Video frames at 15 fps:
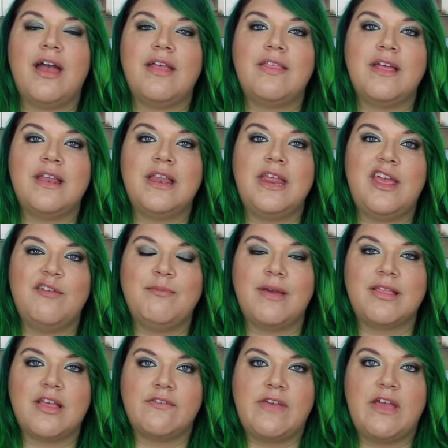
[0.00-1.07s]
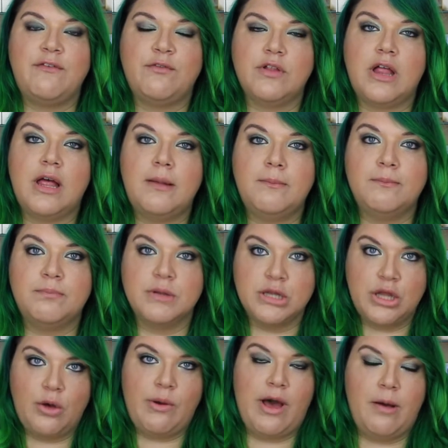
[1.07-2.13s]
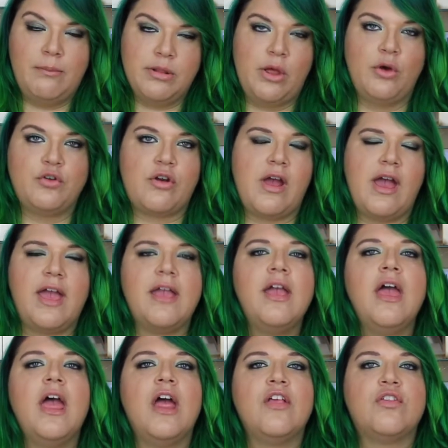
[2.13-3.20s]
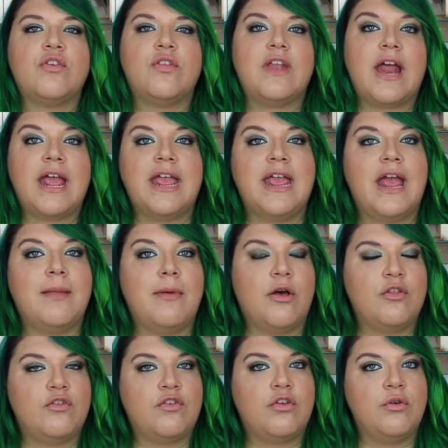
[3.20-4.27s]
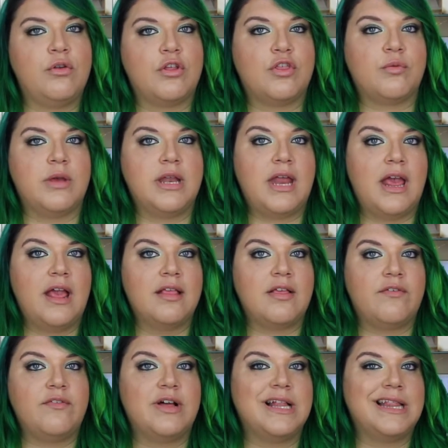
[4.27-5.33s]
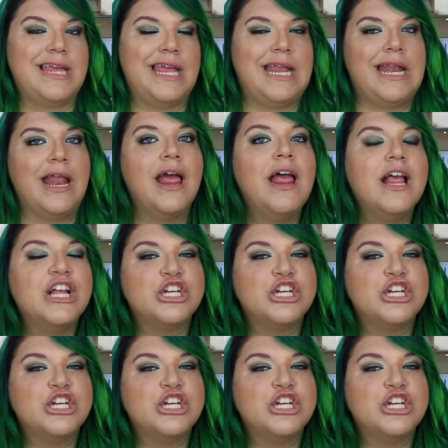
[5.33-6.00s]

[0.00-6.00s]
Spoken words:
I then give myself a full-on blowout blow dry so that I can get about 2 to 3 days of clean,